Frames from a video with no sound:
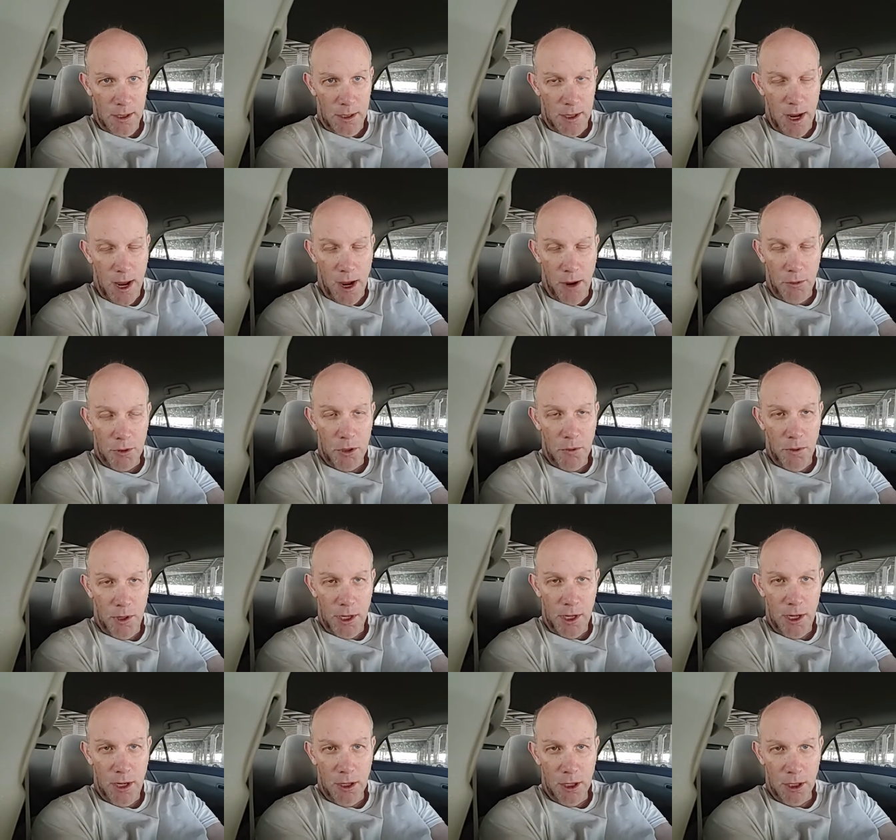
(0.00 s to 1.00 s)
now, you
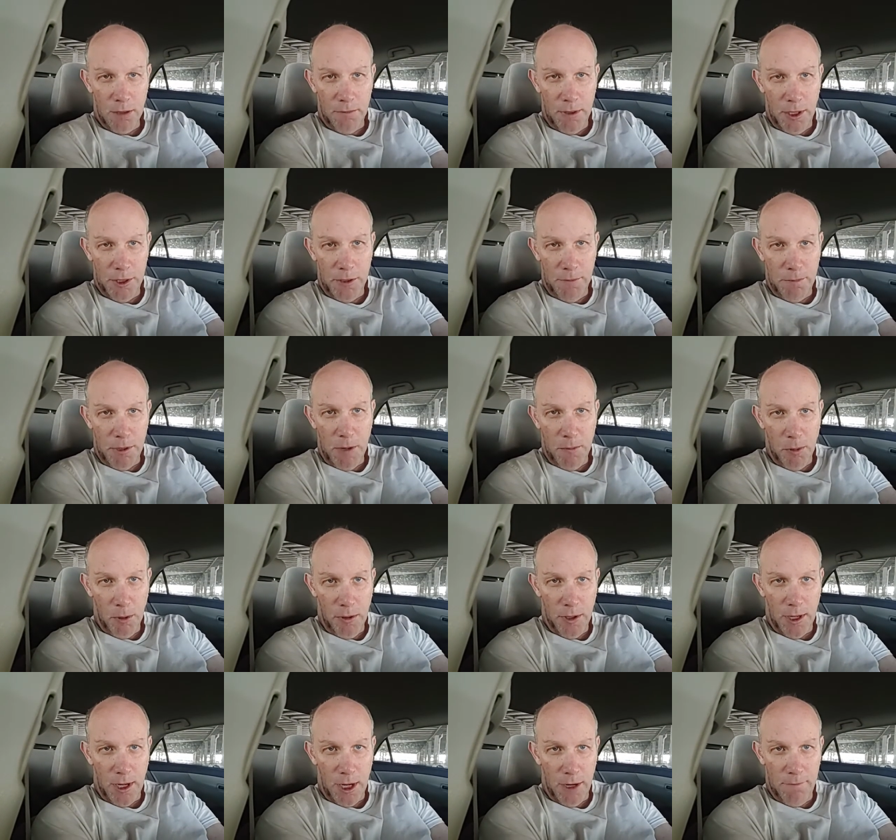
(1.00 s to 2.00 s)
want to hear about the
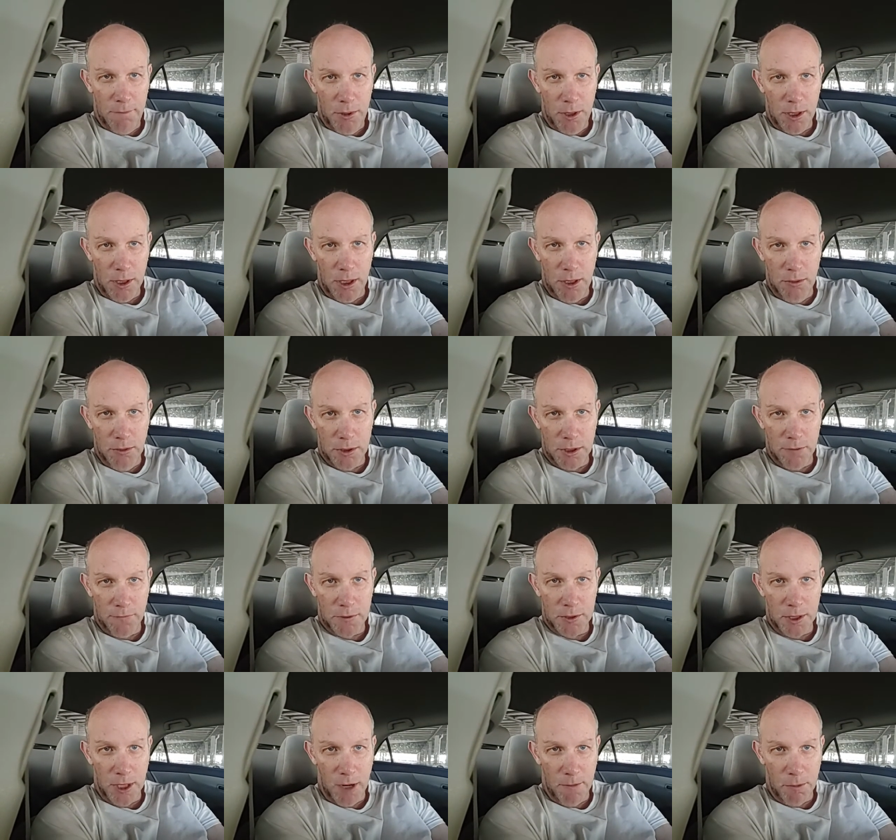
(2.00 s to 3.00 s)
people that I've been accused of
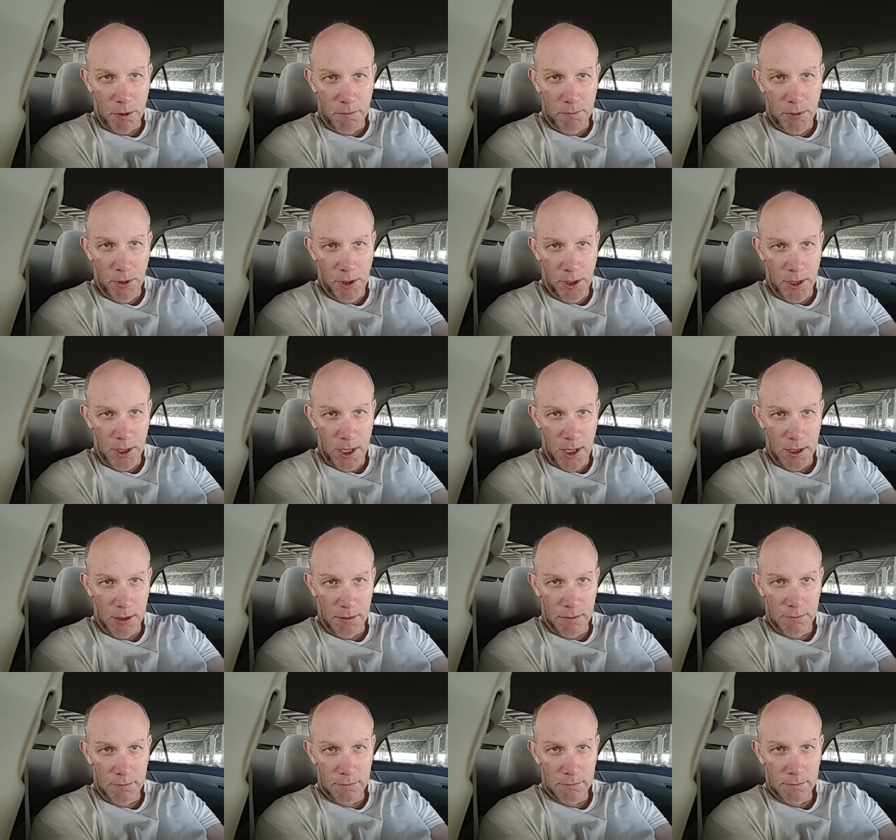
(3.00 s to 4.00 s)
cyberbullying?
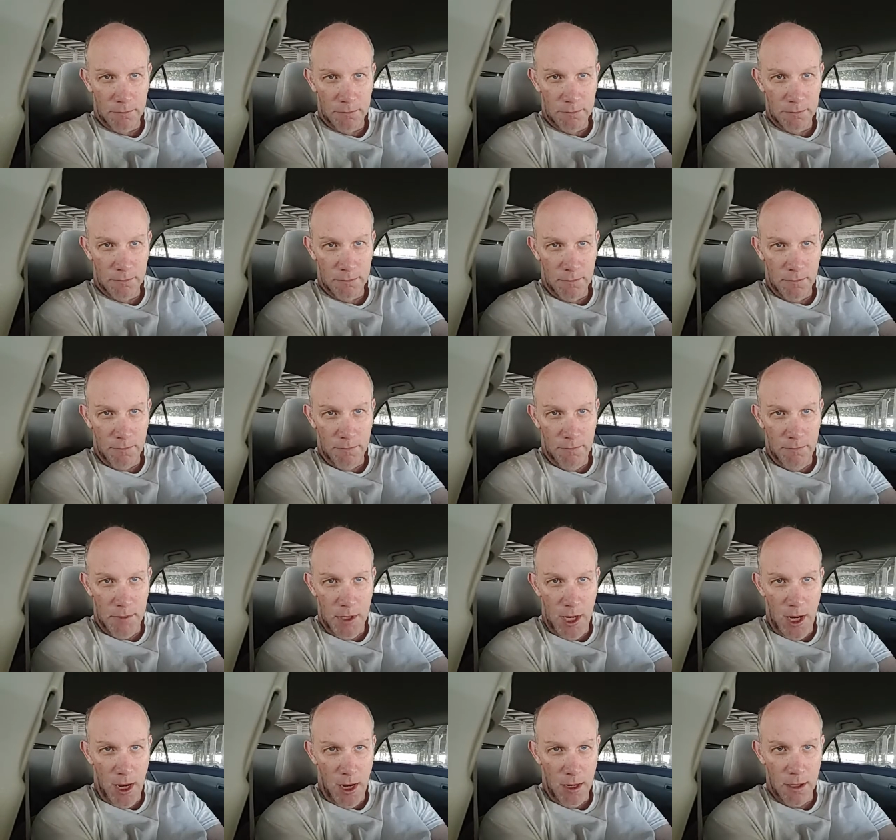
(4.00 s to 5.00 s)

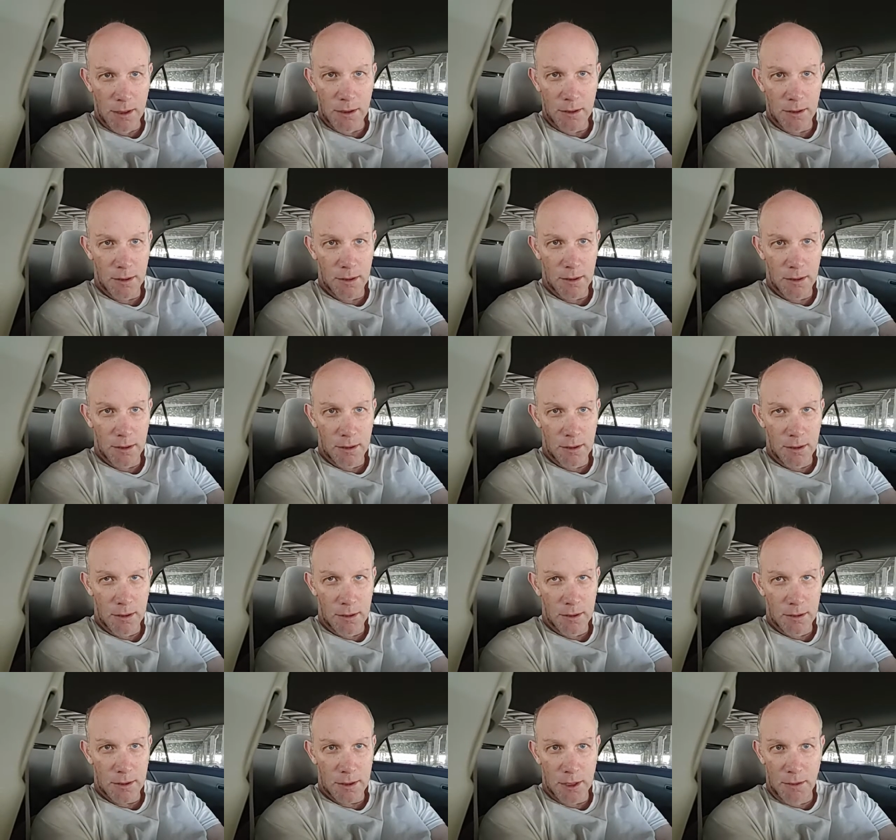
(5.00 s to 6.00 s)
Me.
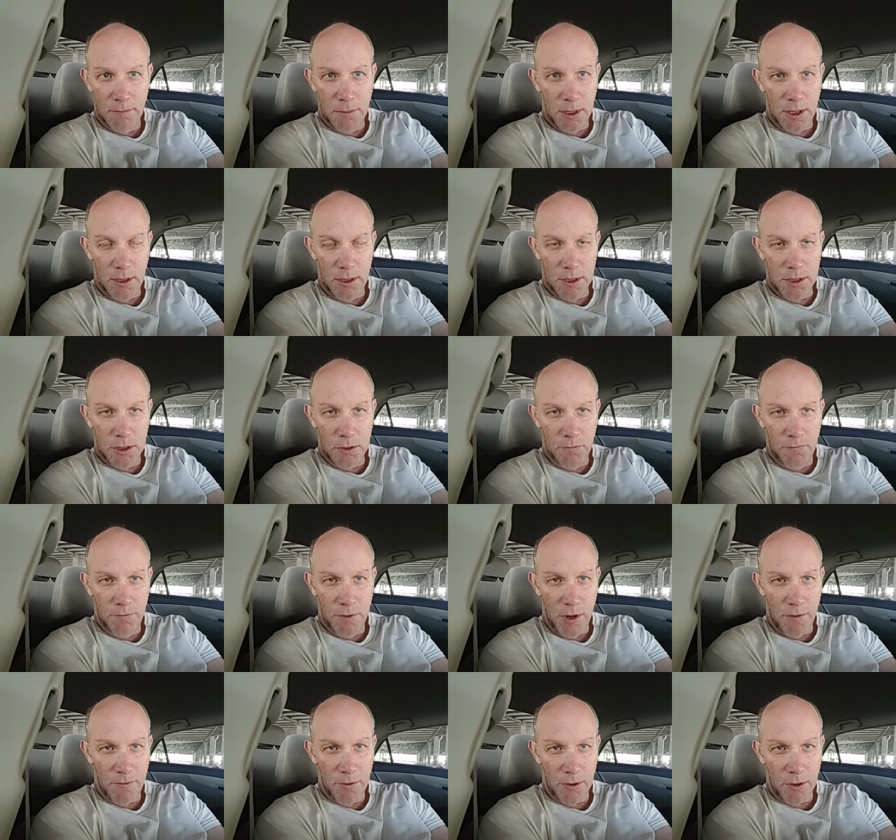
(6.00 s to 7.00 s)
Somebody that you've
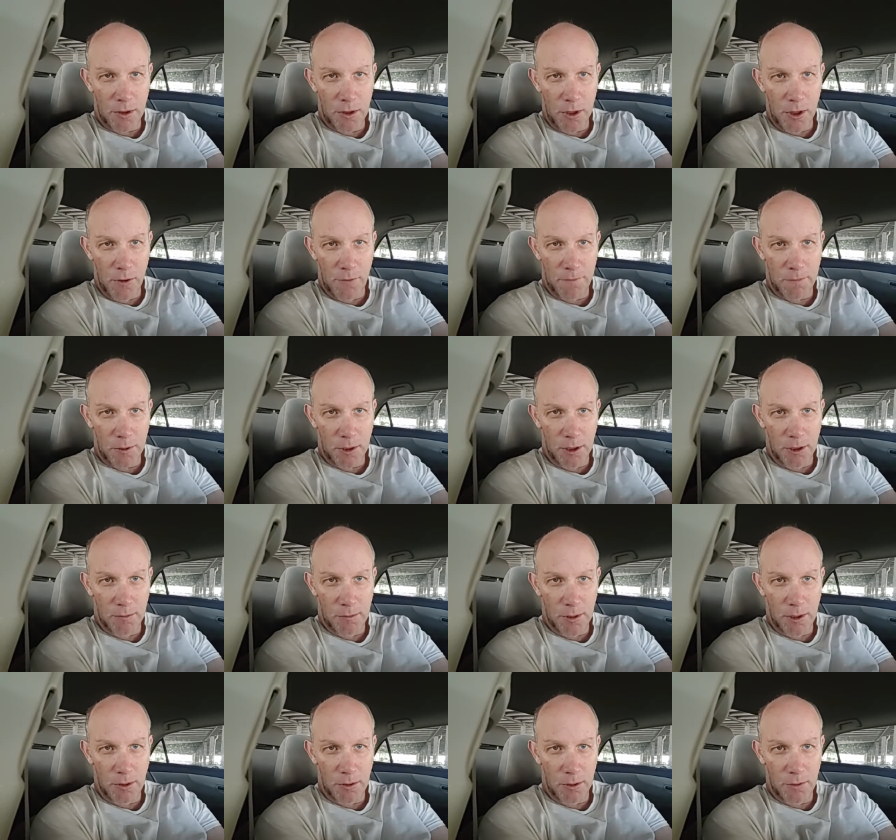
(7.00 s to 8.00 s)
never heard of,
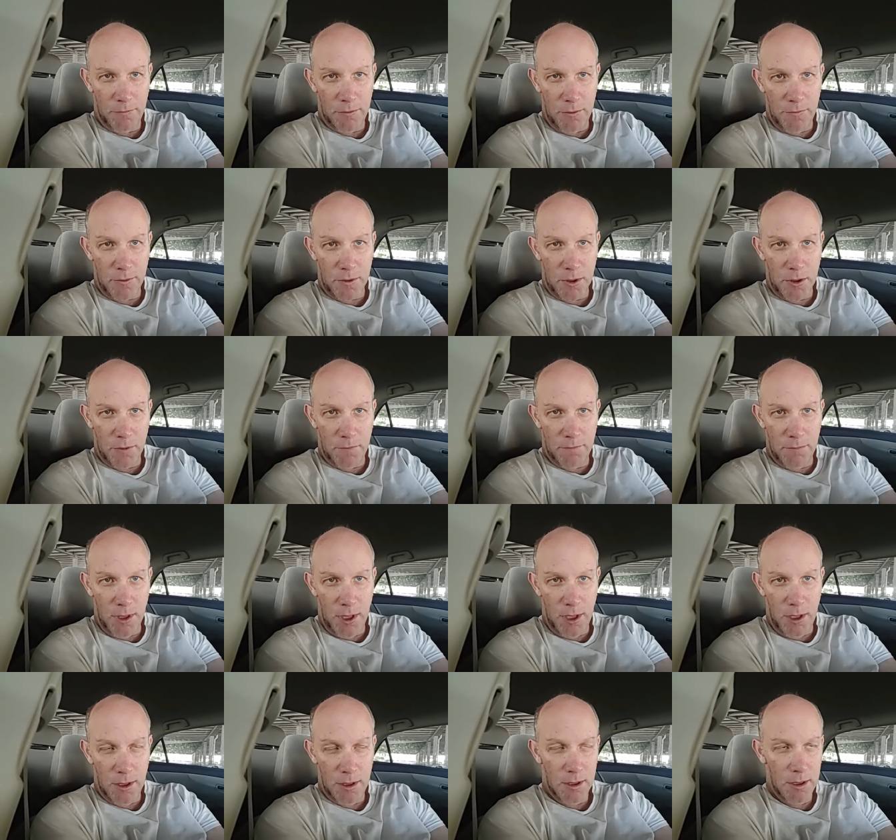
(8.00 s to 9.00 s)
probably, or if you've heard of
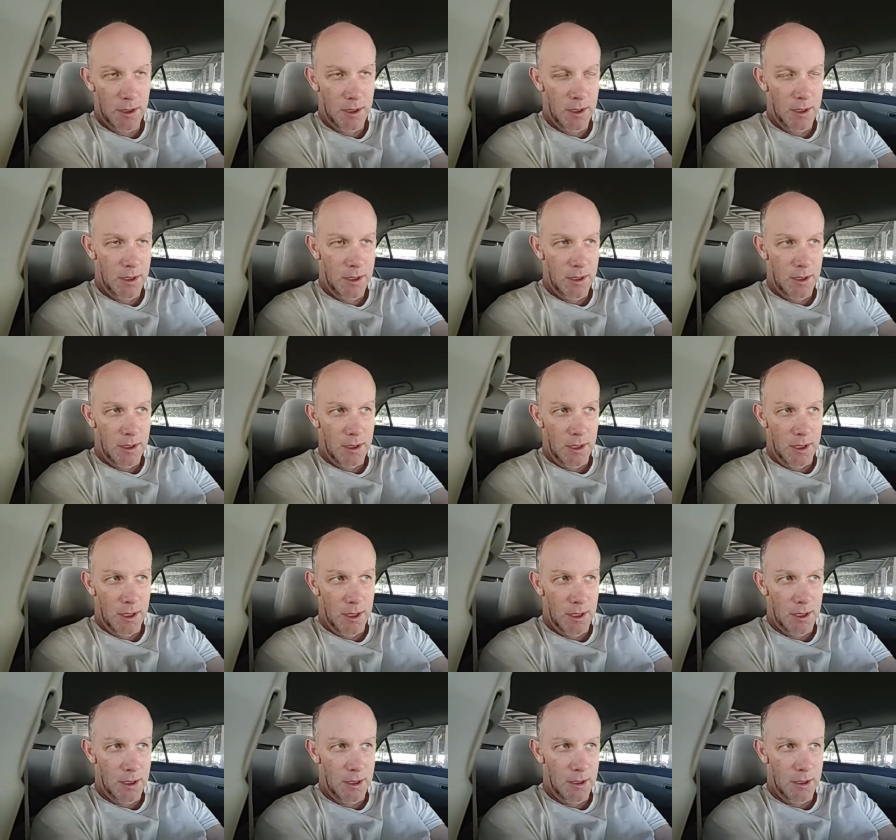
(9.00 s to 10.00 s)
me,
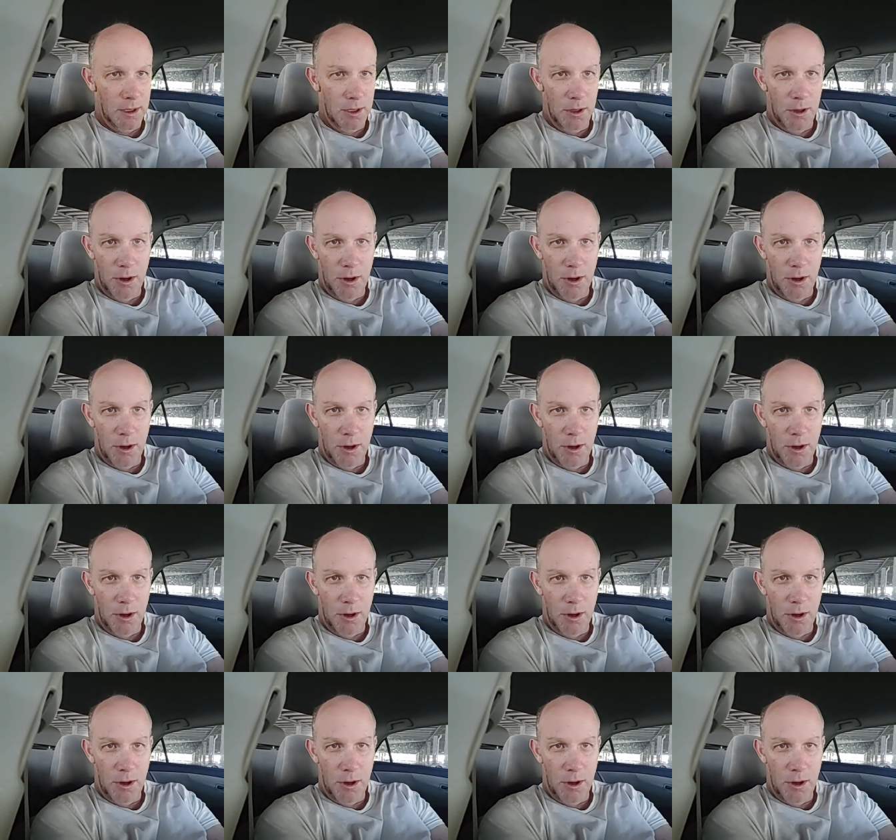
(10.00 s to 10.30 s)
uh, you